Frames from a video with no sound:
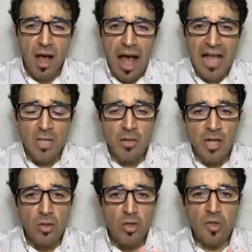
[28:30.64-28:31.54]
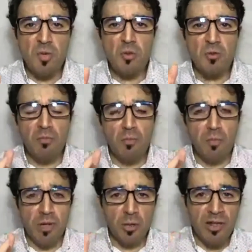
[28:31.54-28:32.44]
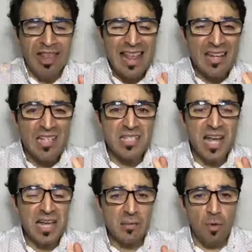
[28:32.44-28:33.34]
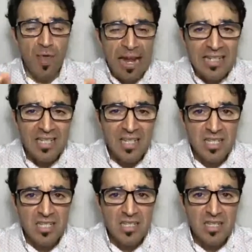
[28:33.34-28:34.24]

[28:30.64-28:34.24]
and you need to choose between peritoneal dialysis and hemodialysis,